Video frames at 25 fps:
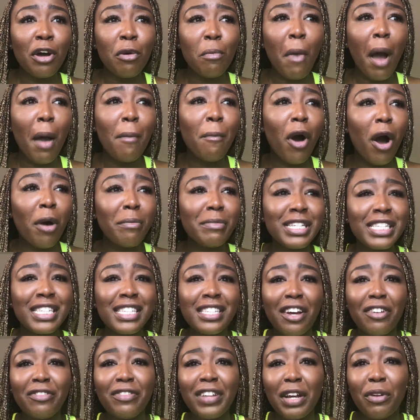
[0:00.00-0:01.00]
my mom and
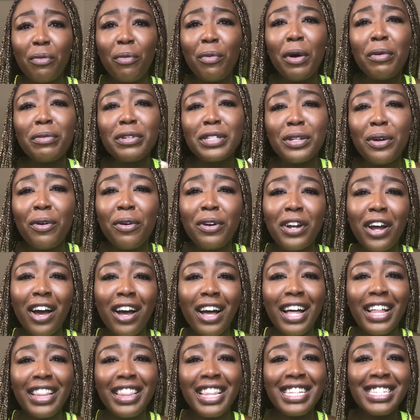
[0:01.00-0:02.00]
stuff, like what was going
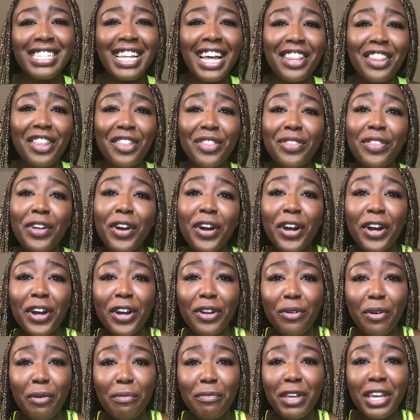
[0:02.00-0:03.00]
on, this, that, and the
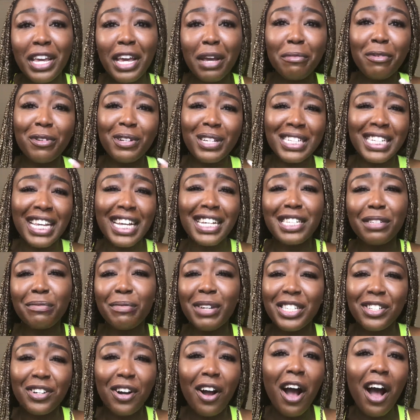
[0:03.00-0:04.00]
third, or being able to take a
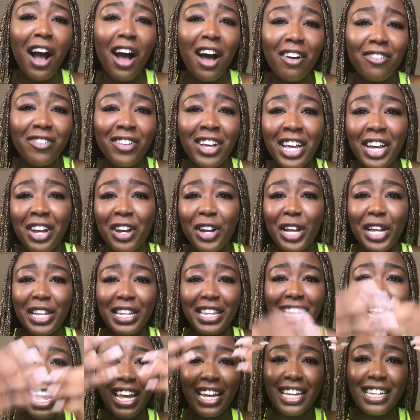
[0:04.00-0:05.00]
semester off
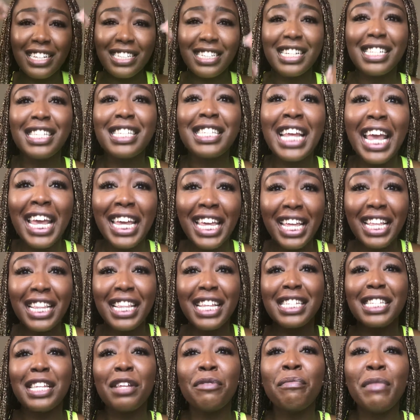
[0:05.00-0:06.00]
and like just taking
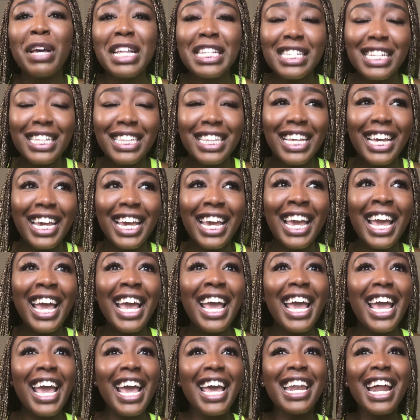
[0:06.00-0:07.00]
this in mentally.
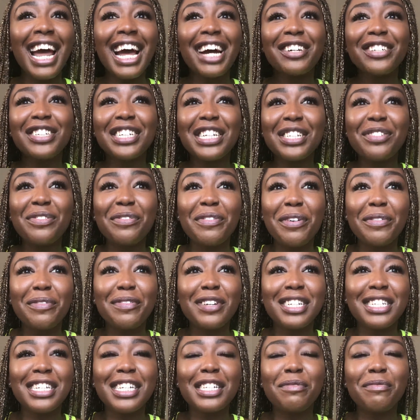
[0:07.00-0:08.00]
And I was just
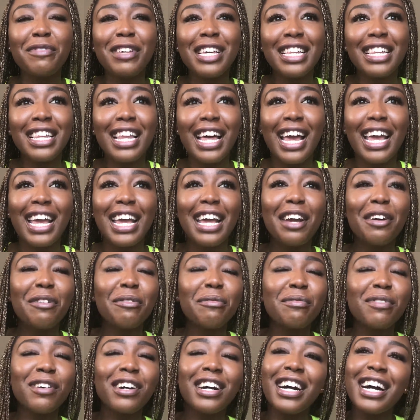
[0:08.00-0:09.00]
remember just being like,
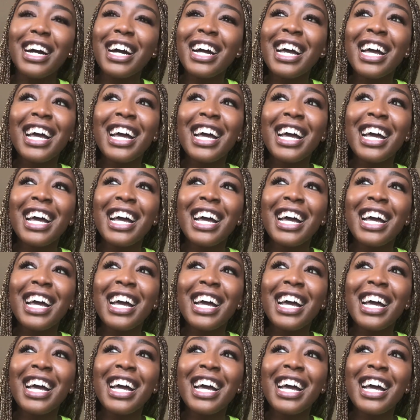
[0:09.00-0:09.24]
bruh,